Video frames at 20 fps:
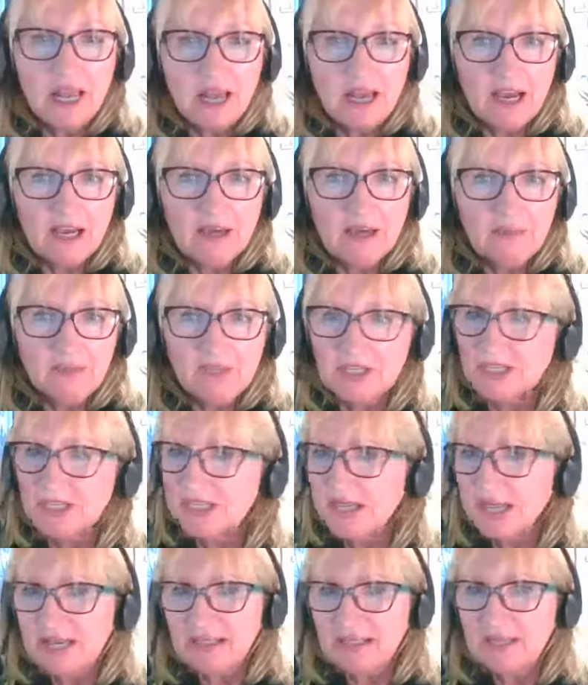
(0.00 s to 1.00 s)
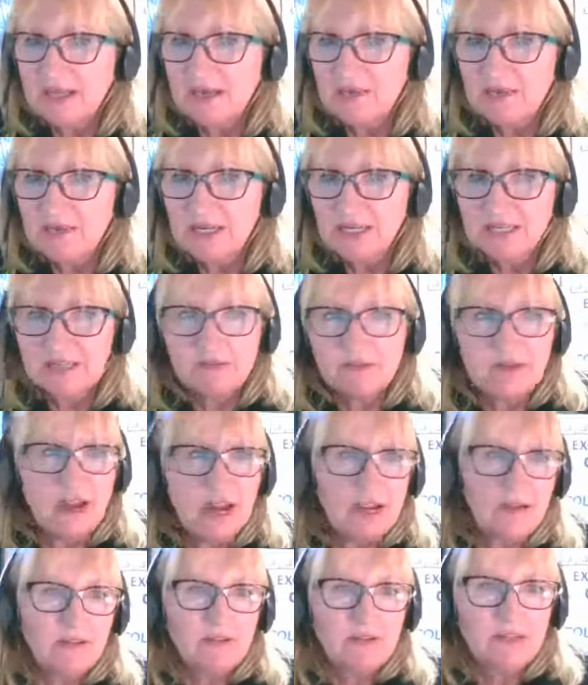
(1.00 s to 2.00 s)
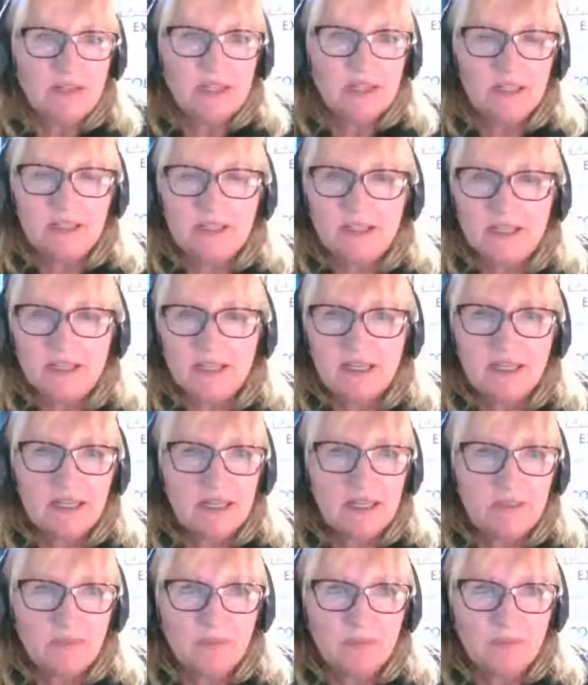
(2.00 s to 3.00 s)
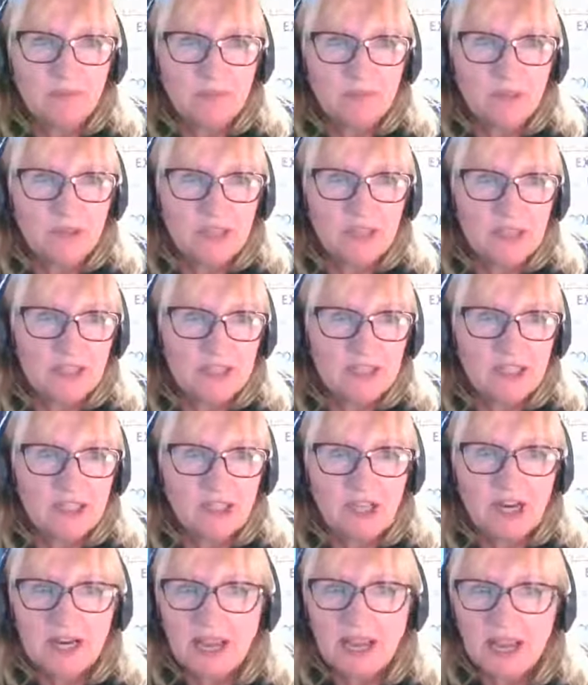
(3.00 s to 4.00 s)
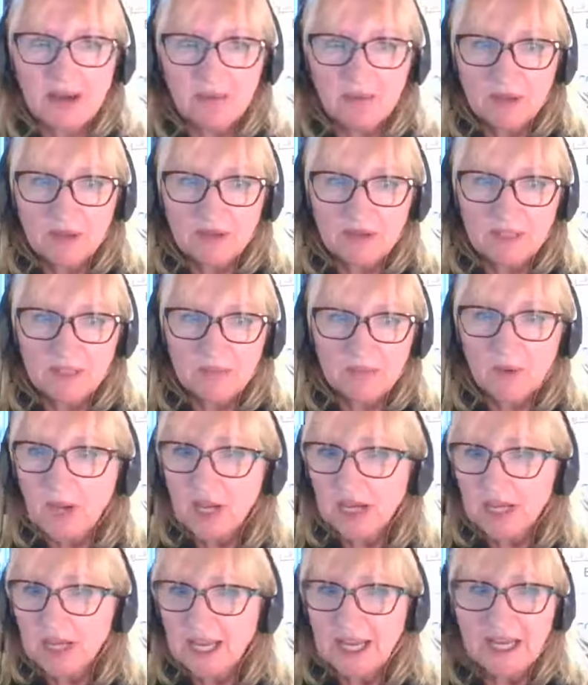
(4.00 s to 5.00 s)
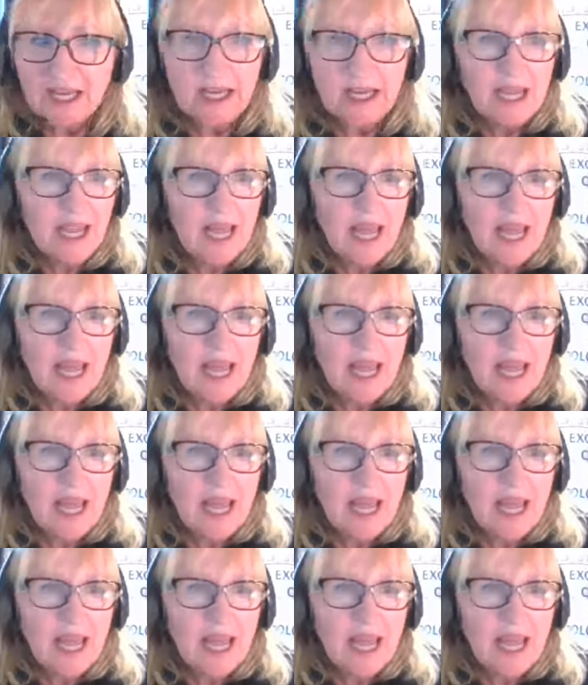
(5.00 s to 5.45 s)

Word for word: um, just in case anybody's around and, uh, and, wants to check out whether it's working,